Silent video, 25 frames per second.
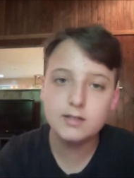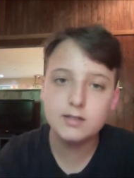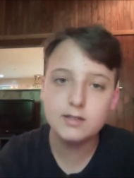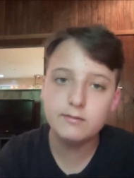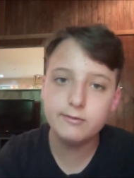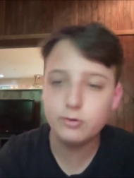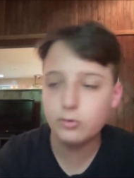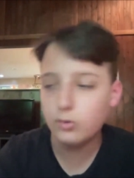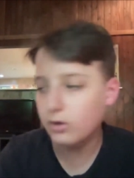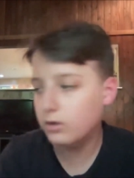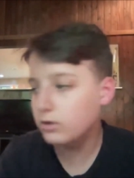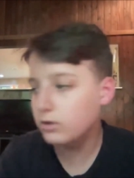
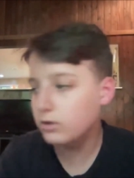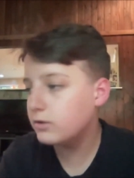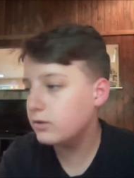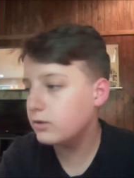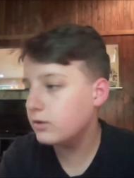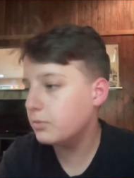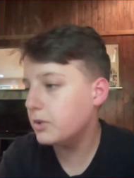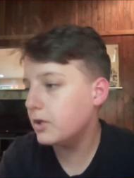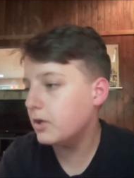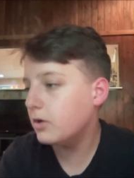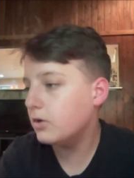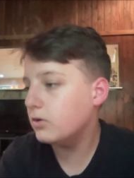back and
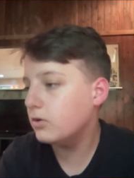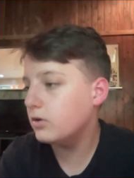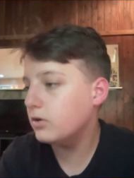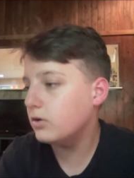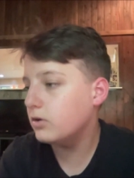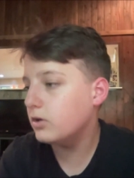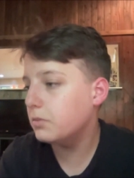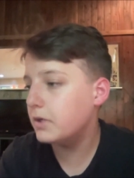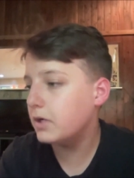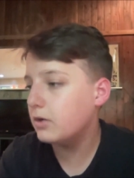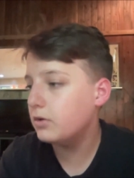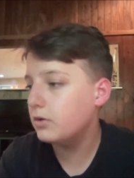forth
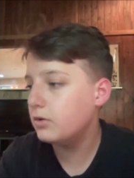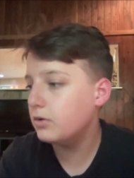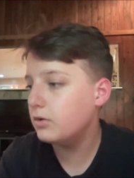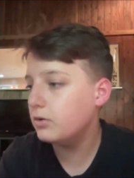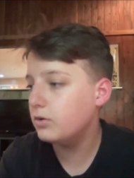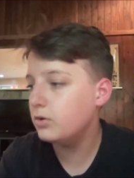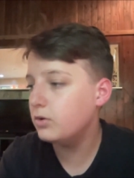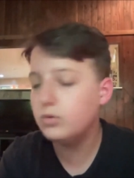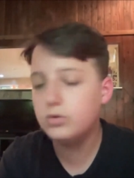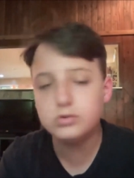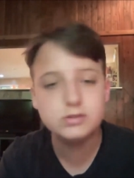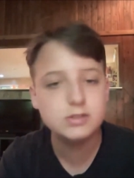
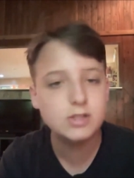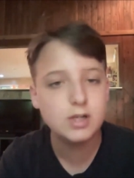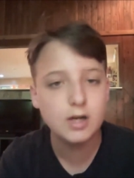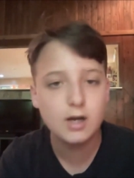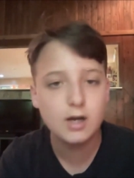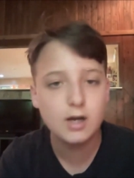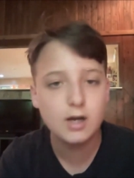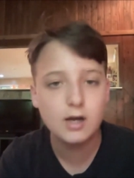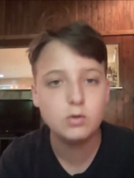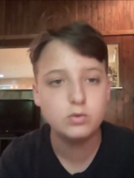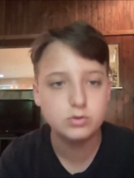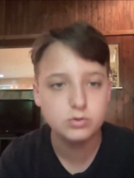about
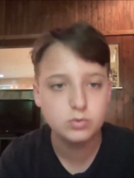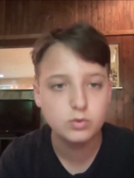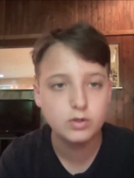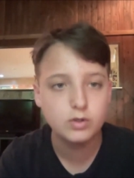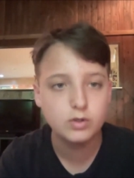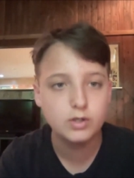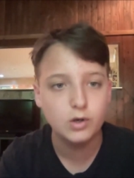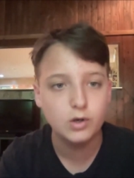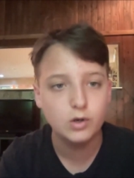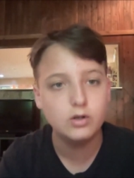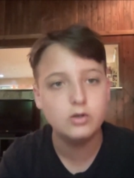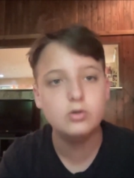whose
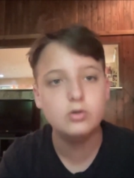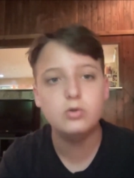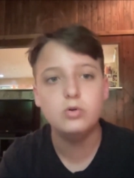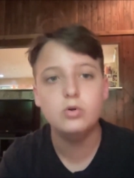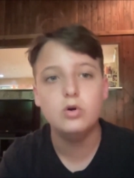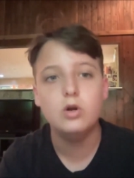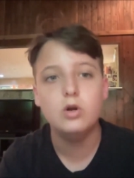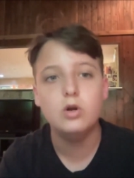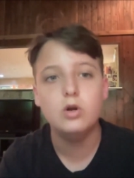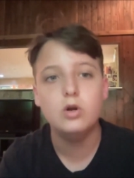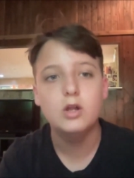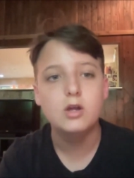God was
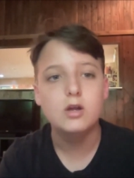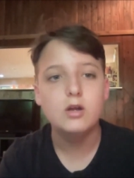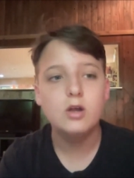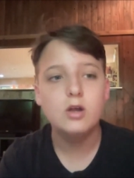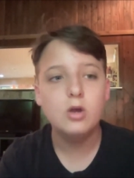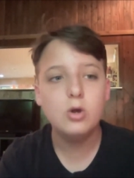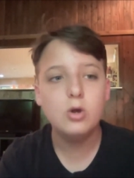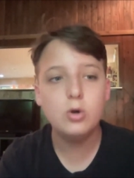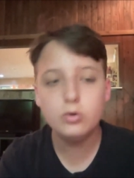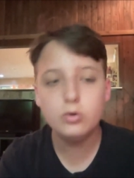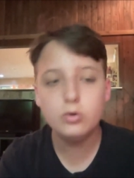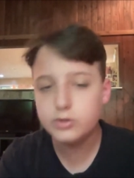real, who